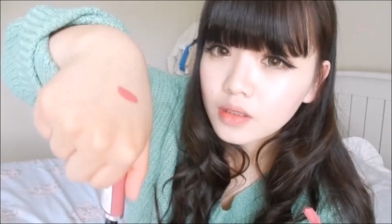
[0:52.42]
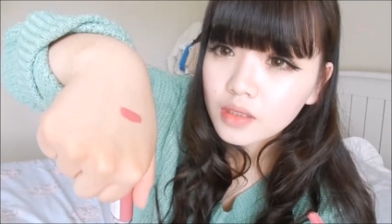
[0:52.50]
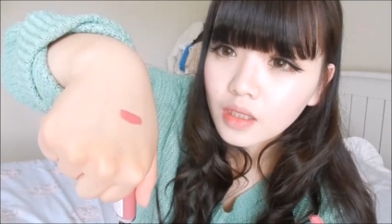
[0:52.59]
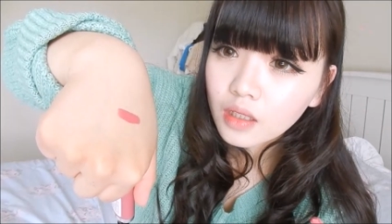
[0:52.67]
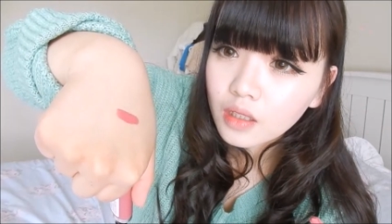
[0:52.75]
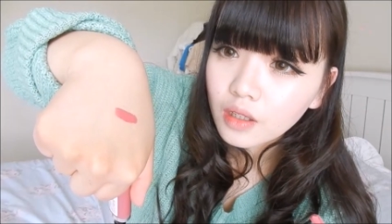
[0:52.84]
can
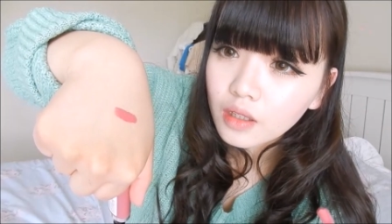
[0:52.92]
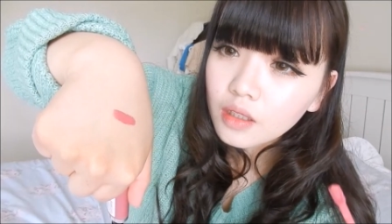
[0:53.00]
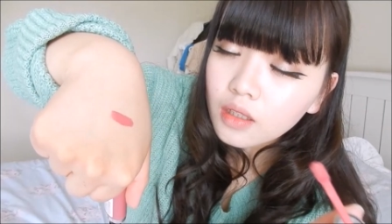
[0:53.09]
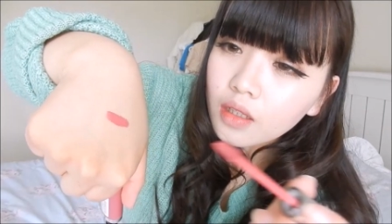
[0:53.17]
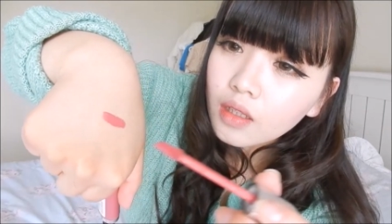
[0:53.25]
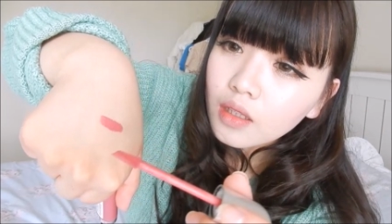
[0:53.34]
see
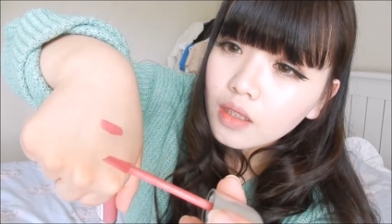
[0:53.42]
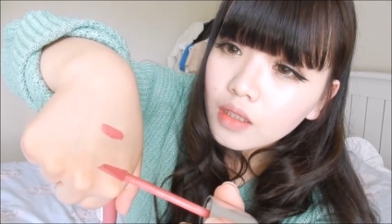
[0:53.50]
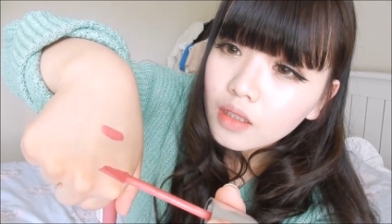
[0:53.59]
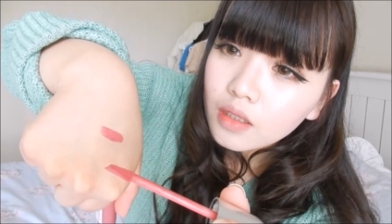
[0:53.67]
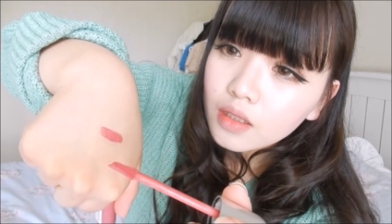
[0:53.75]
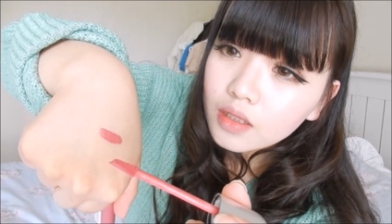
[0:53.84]
there
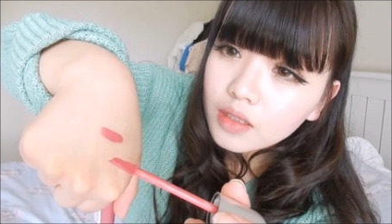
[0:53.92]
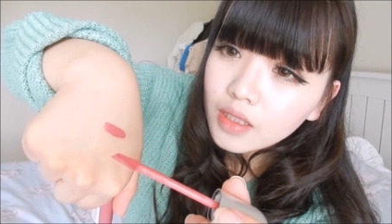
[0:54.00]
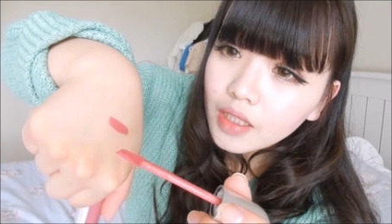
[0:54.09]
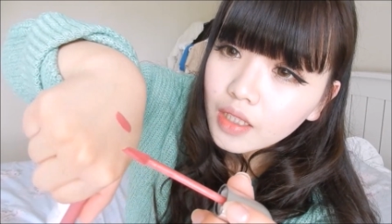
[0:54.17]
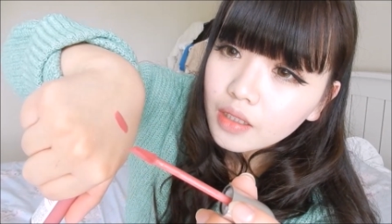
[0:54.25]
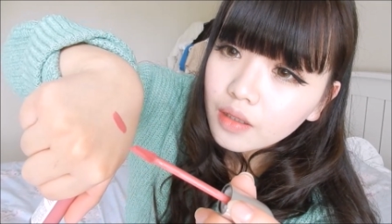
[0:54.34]
it
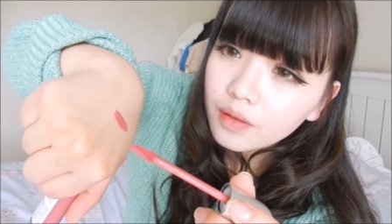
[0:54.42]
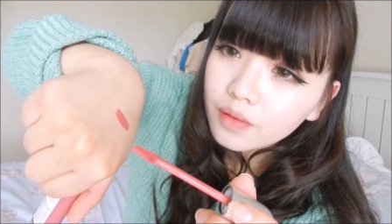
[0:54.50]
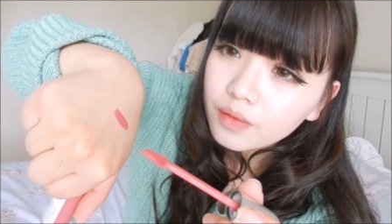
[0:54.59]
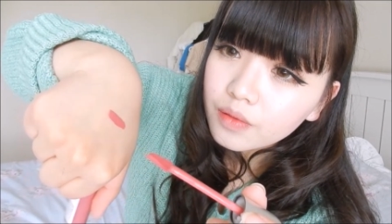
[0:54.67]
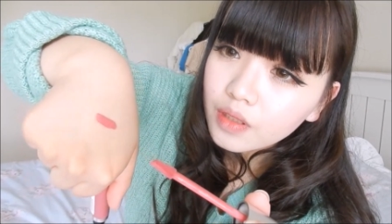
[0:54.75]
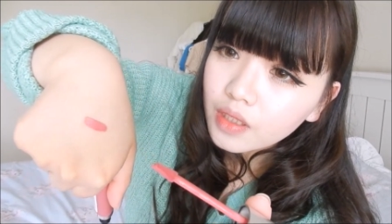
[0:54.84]
looks like
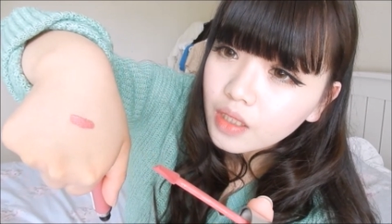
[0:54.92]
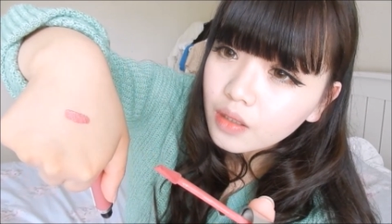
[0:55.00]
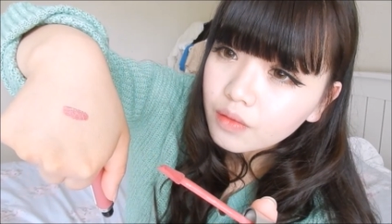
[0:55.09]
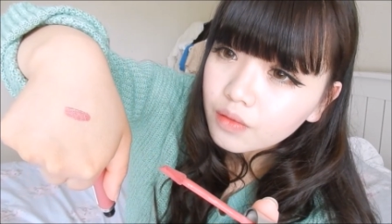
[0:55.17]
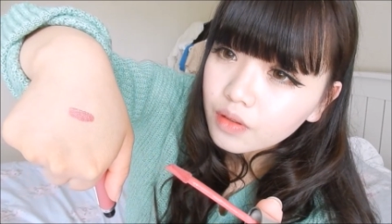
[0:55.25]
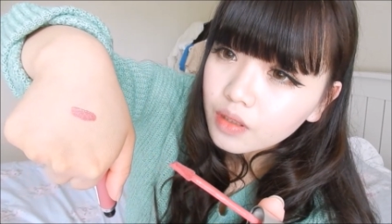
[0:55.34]
a
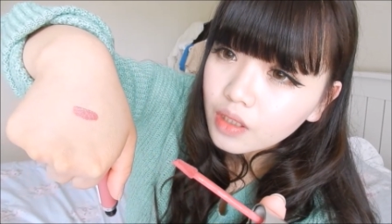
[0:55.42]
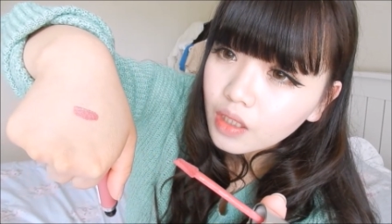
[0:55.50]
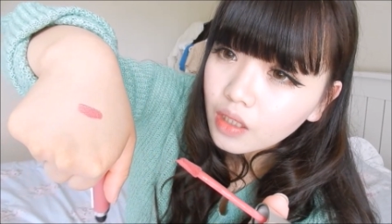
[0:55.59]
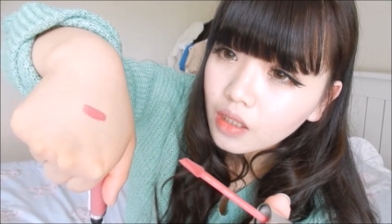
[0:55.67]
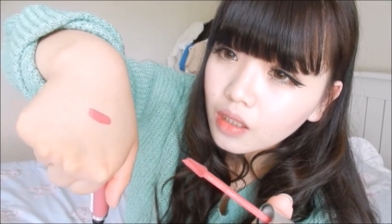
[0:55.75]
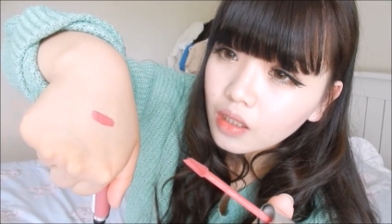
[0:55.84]
really,
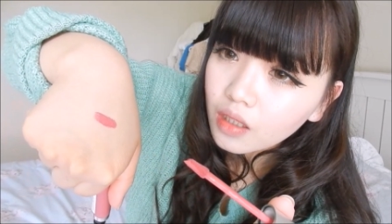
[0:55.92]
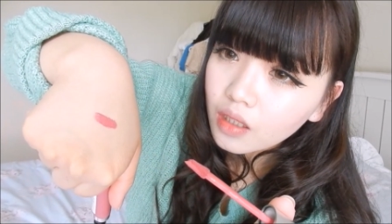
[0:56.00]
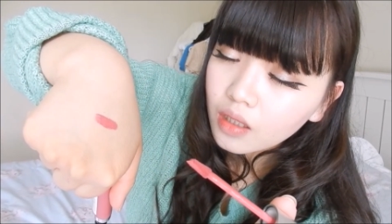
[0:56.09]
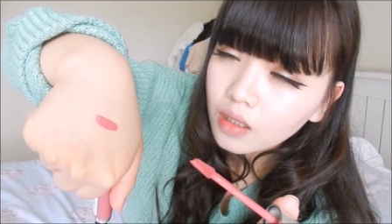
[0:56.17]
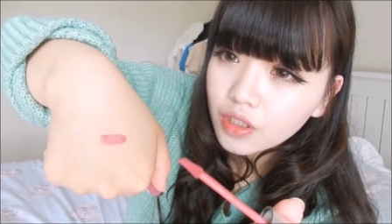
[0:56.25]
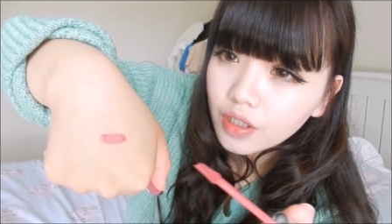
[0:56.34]
really
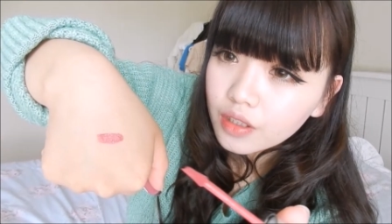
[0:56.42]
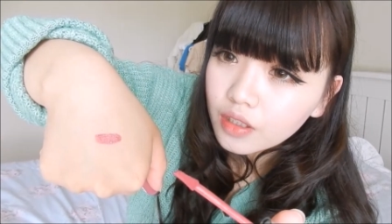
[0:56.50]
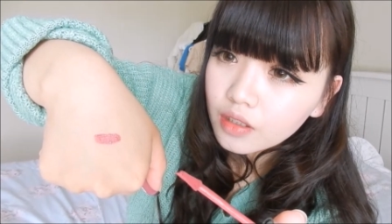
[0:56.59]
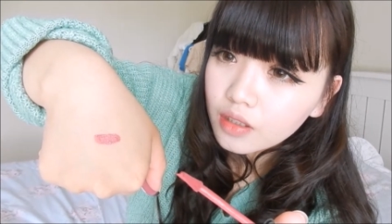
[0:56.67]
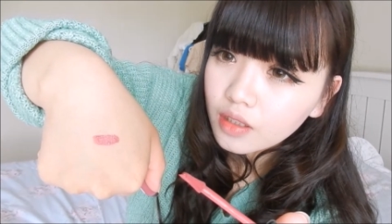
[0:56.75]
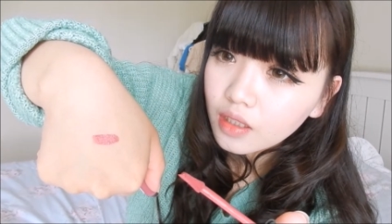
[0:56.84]

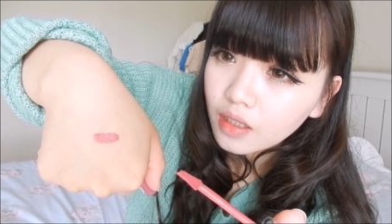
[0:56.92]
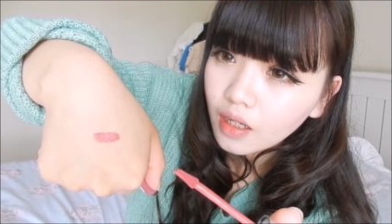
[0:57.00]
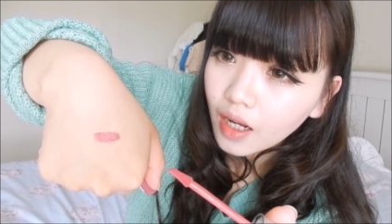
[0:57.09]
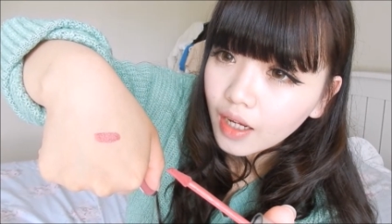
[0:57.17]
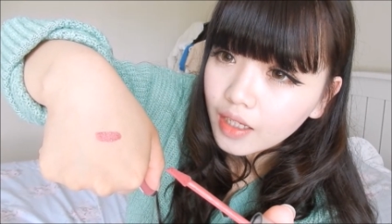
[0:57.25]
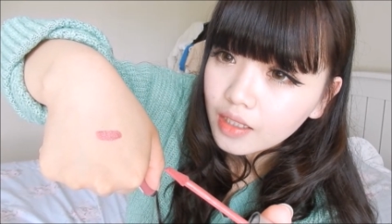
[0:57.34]
darker
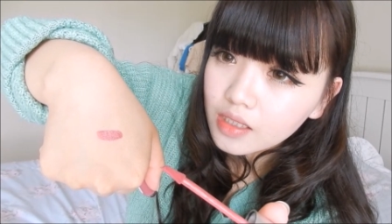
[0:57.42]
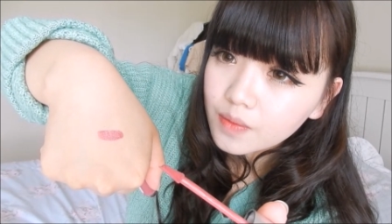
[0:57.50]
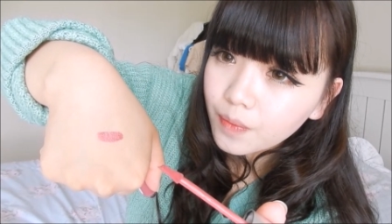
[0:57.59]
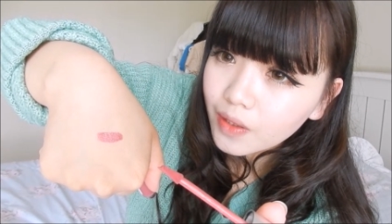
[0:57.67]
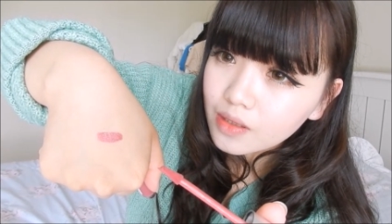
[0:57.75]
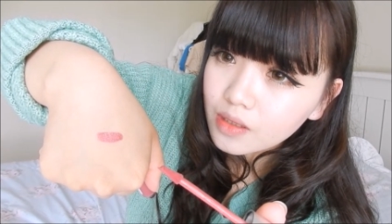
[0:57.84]
than I
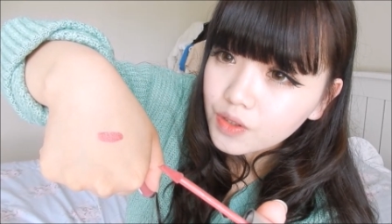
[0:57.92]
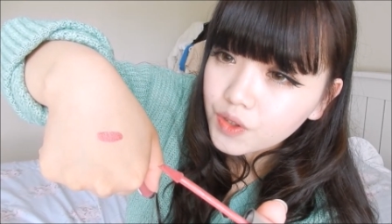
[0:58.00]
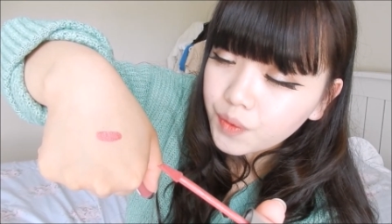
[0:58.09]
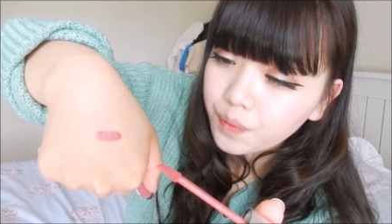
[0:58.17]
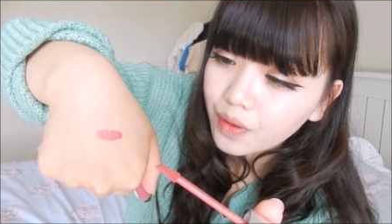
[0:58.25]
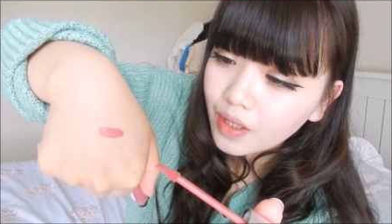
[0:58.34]
expected
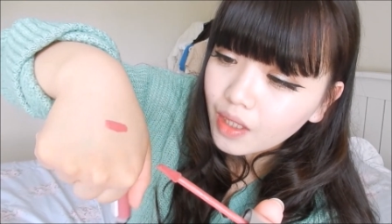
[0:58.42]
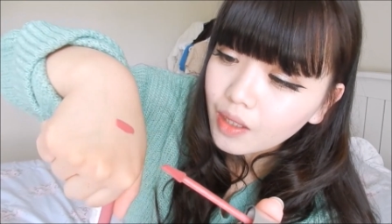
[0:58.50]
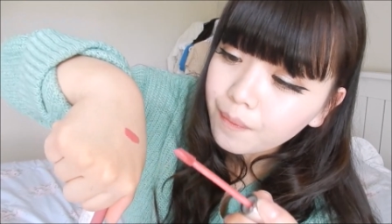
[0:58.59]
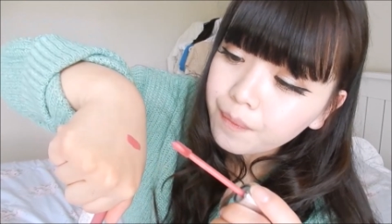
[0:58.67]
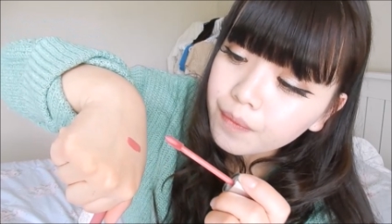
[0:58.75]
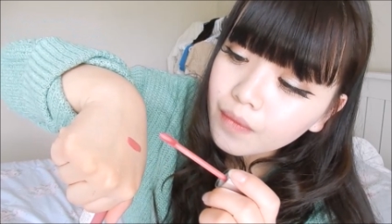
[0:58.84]
to be.